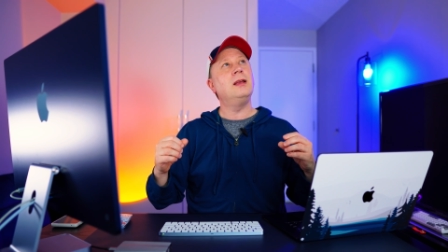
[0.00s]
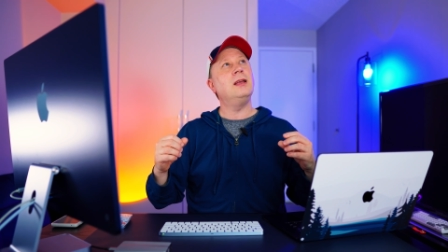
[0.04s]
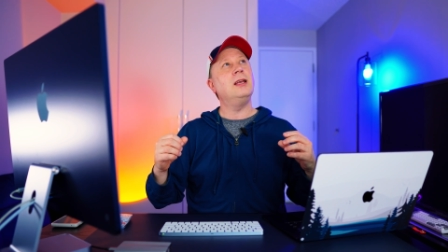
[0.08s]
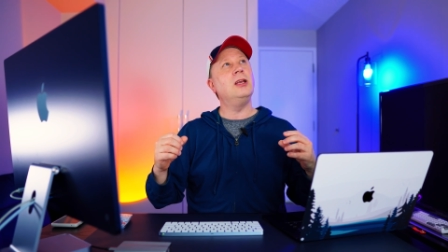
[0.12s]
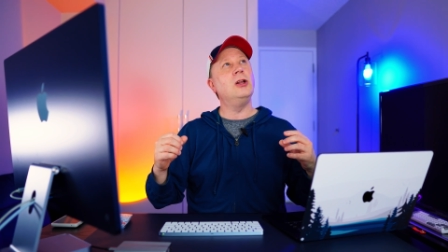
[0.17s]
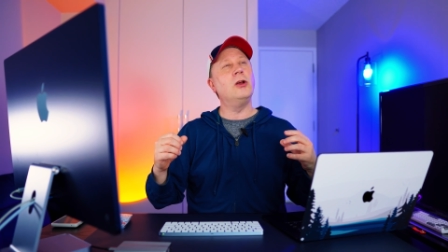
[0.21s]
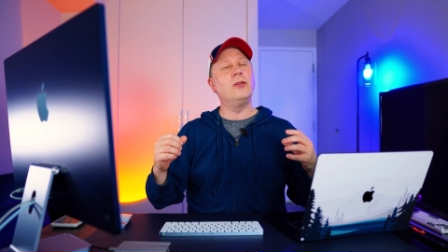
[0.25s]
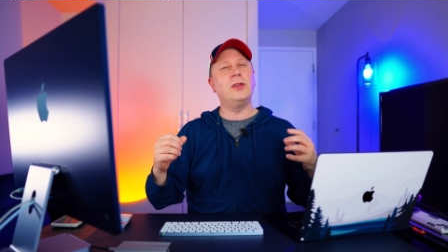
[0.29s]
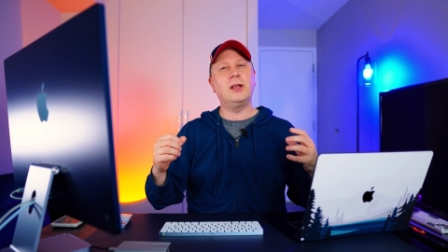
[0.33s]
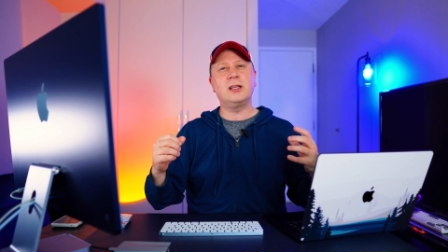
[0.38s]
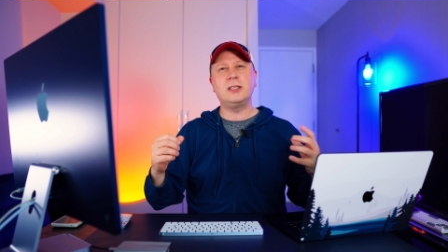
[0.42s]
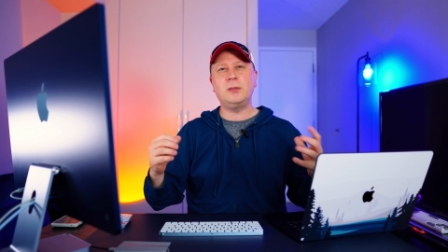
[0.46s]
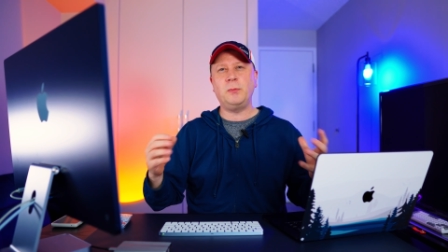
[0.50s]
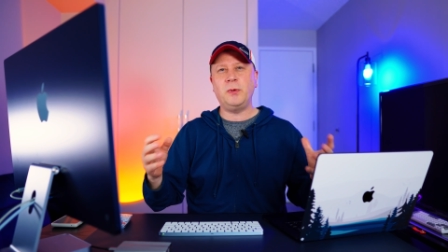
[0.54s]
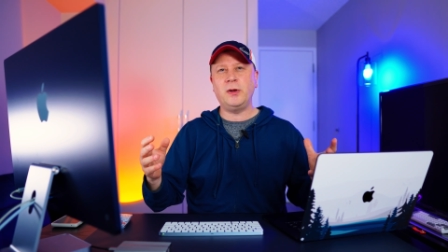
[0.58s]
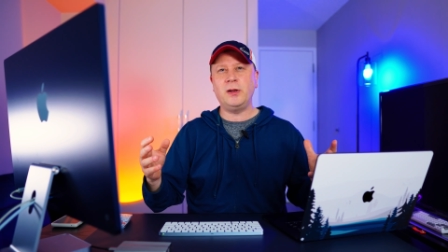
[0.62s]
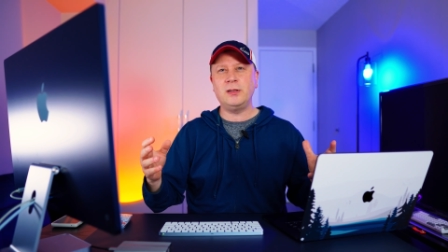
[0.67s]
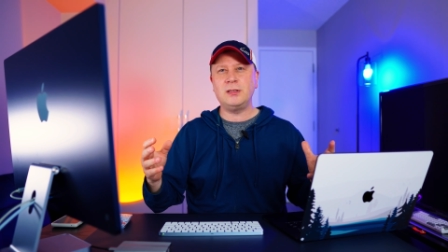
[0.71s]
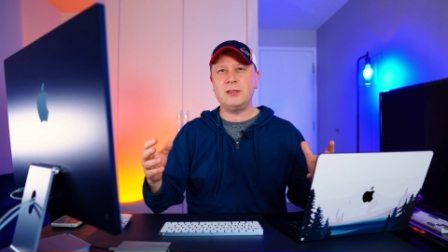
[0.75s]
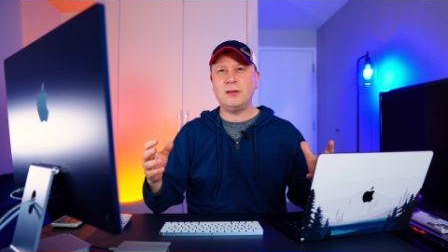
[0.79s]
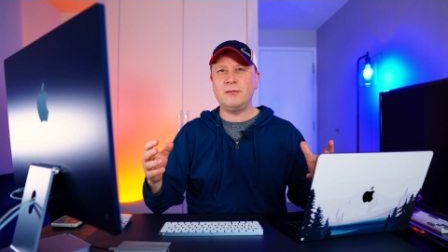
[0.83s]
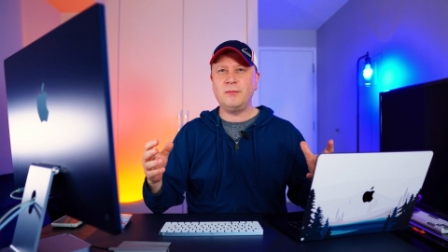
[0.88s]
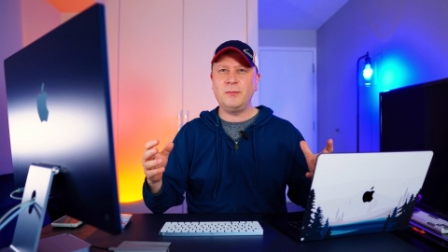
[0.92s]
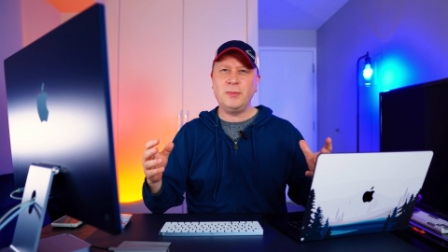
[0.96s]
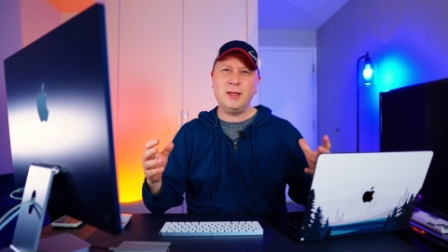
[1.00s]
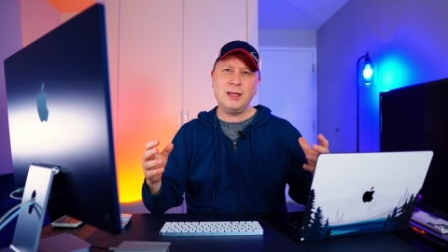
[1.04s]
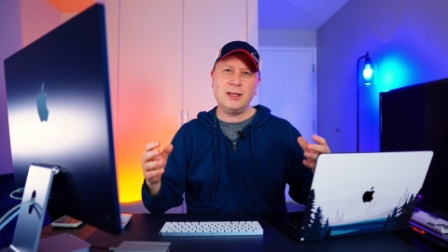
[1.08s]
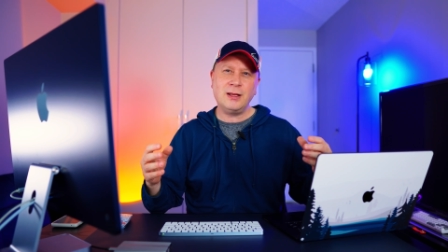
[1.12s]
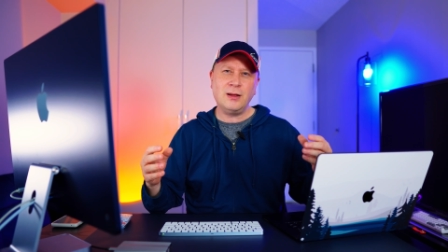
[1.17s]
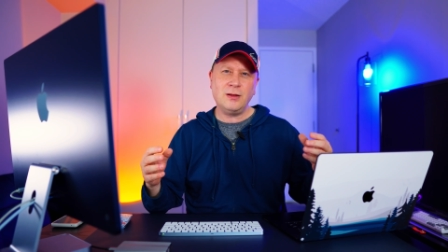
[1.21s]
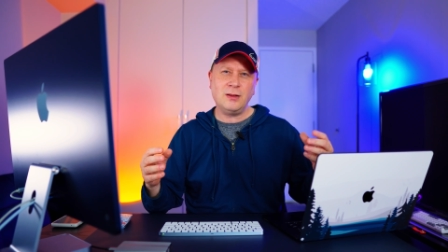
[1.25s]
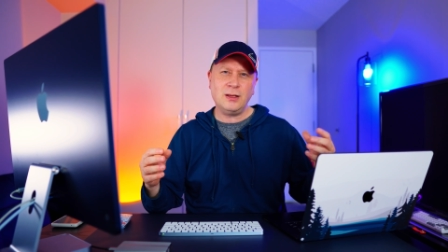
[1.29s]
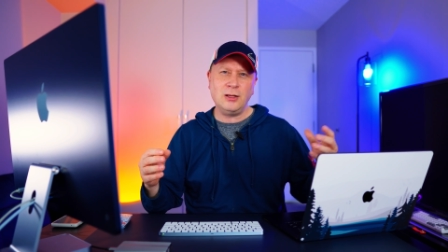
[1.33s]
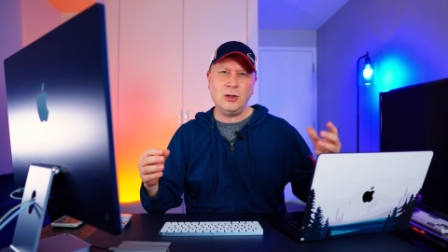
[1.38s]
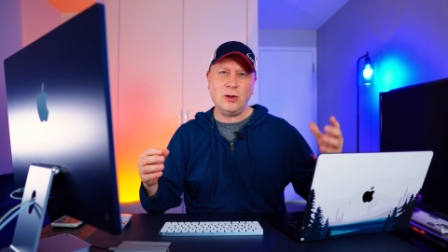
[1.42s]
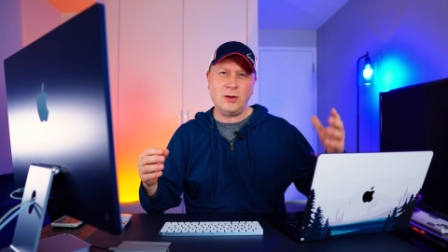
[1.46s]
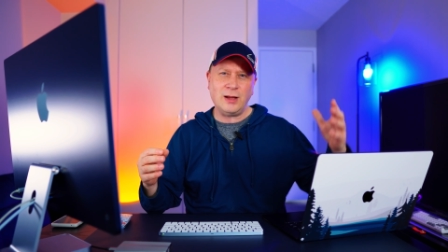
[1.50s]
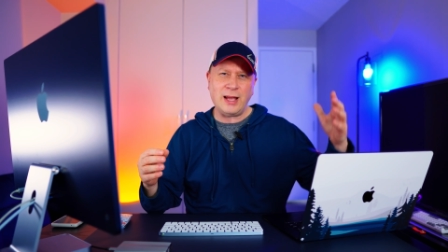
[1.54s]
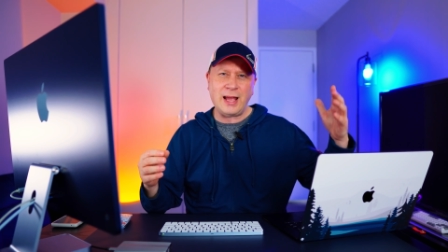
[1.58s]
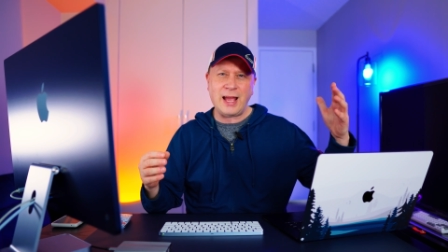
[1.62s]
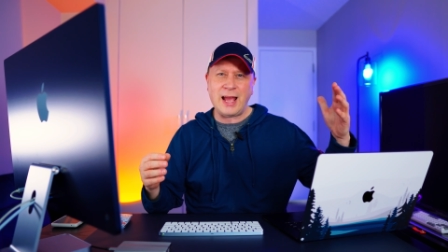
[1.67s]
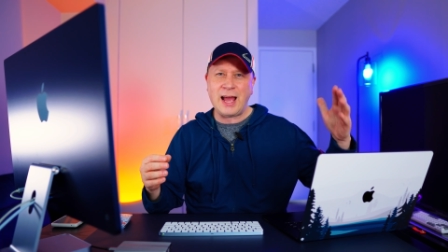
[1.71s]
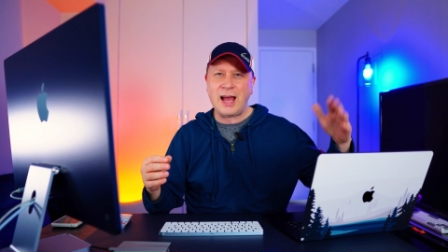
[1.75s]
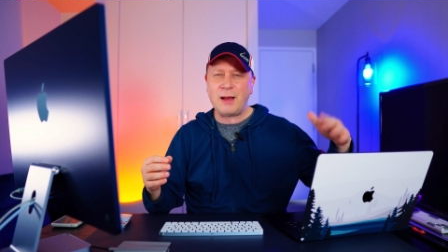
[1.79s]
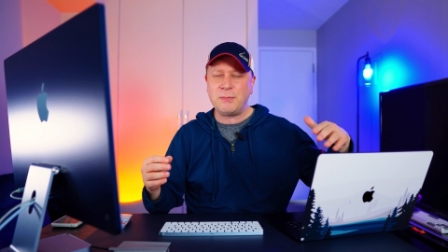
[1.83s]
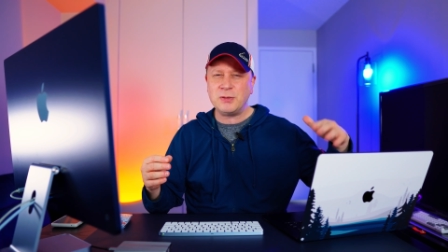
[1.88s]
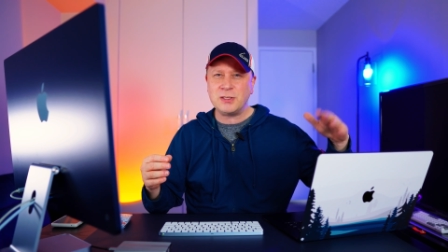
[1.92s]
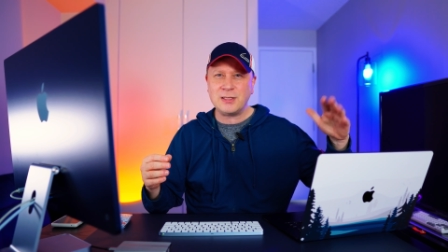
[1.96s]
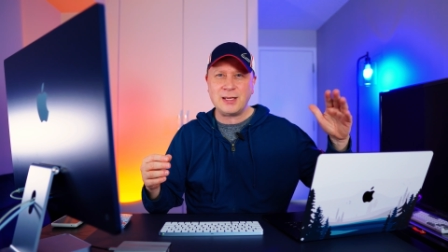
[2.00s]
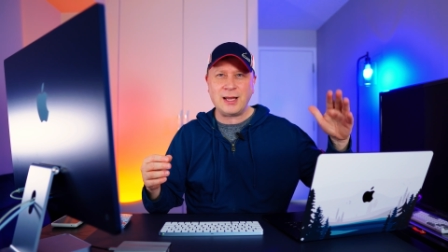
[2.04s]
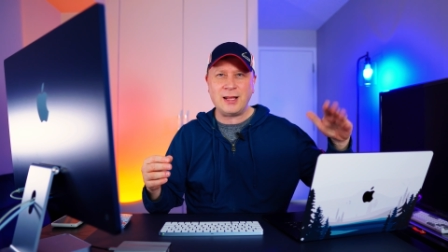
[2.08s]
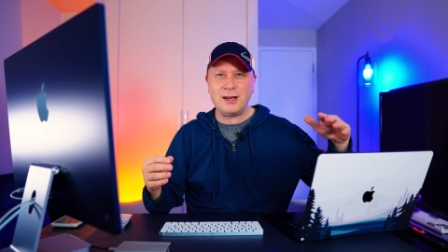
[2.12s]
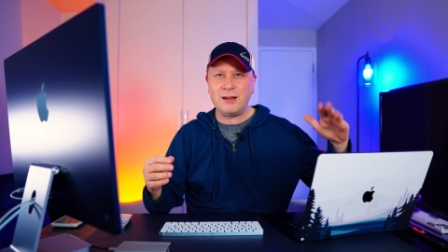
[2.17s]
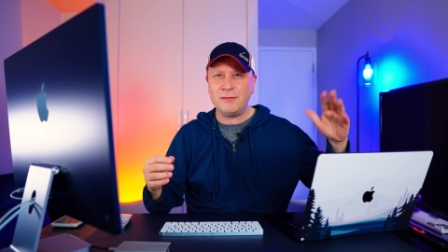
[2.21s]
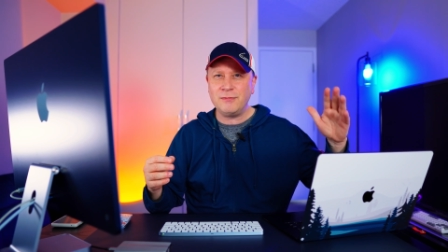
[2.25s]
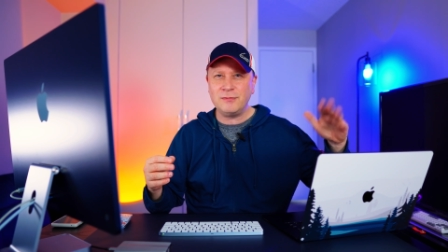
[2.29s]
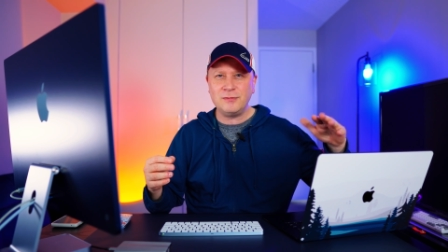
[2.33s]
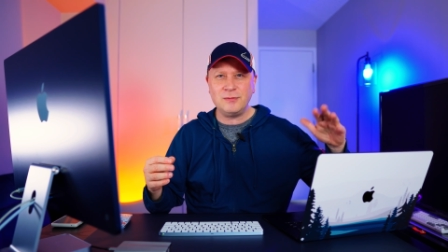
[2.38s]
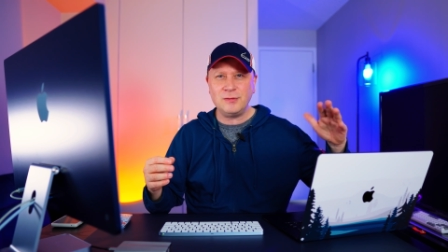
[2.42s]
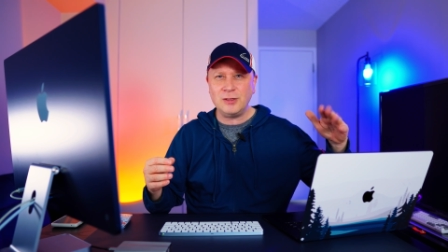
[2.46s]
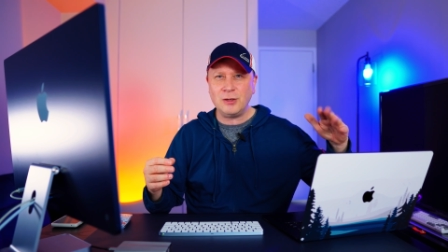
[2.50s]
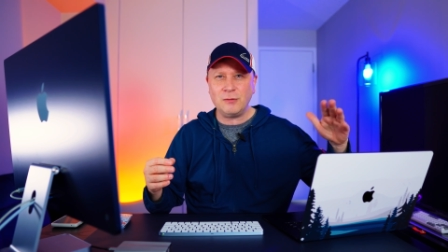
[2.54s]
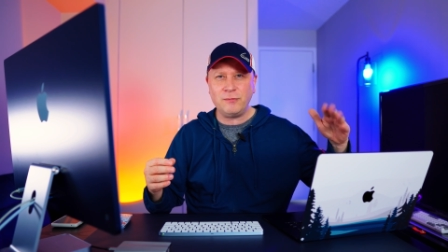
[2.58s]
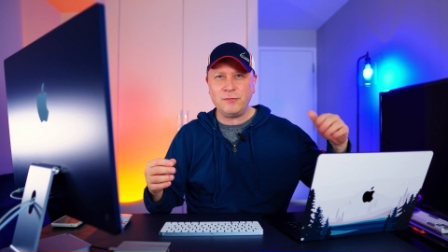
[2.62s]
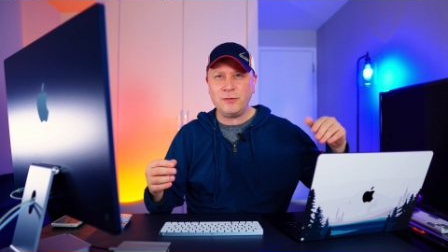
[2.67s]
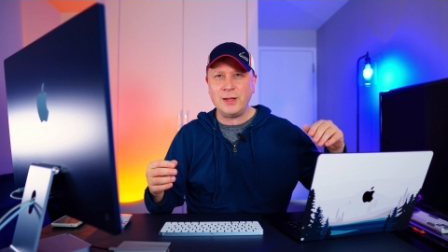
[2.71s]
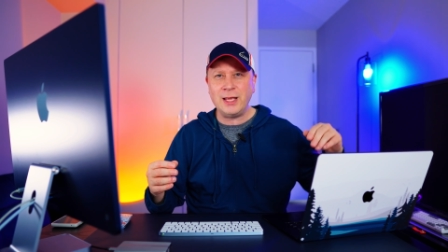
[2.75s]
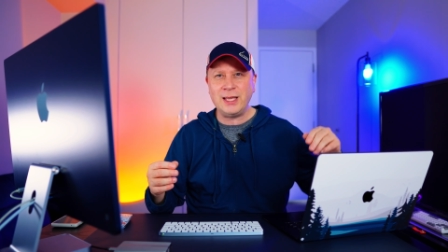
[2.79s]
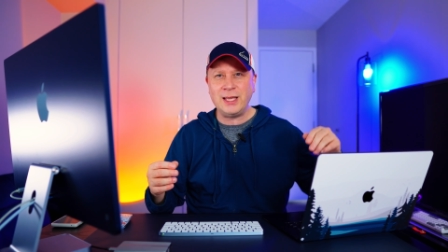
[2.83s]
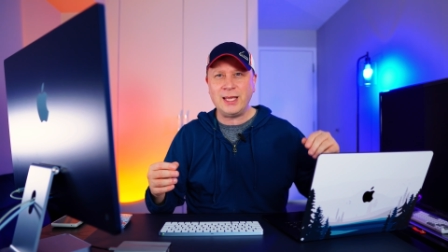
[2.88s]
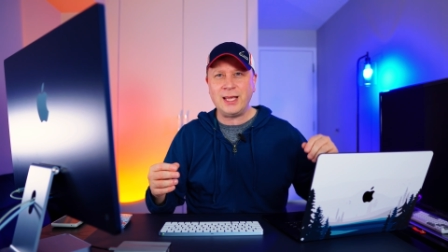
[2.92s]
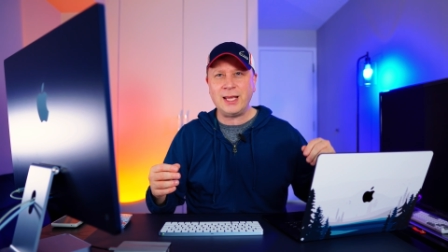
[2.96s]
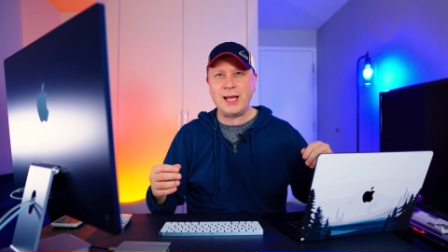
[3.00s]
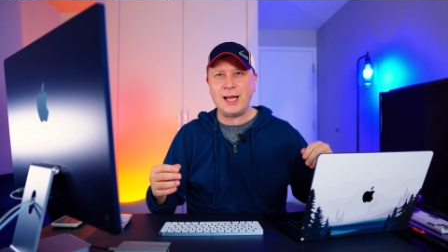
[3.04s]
you know, the experience of being, you know, apps kind of, you know, flaking